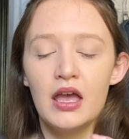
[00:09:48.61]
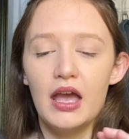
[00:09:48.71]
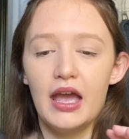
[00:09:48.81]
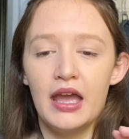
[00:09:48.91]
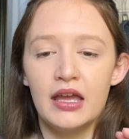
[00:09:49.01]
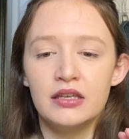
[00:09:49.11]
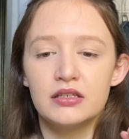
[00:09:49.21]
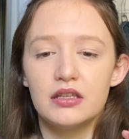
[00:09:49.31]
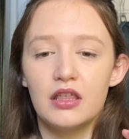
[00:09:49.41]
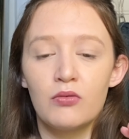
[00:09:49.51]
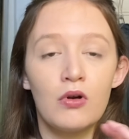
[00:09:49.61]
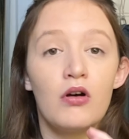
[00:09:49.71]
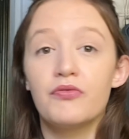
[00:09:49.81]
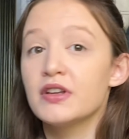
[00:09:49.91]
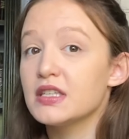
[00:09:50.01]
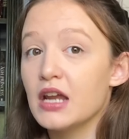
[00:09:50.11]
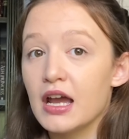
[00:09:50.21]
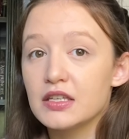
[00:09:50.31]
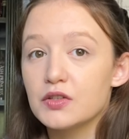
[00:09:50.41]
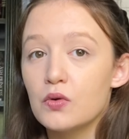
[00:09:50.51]
and they were all friends in high
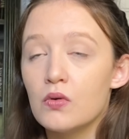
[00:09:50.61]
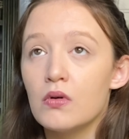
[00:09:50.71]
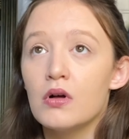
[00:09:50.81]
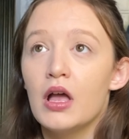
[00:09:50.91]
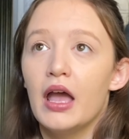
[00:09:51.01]
school,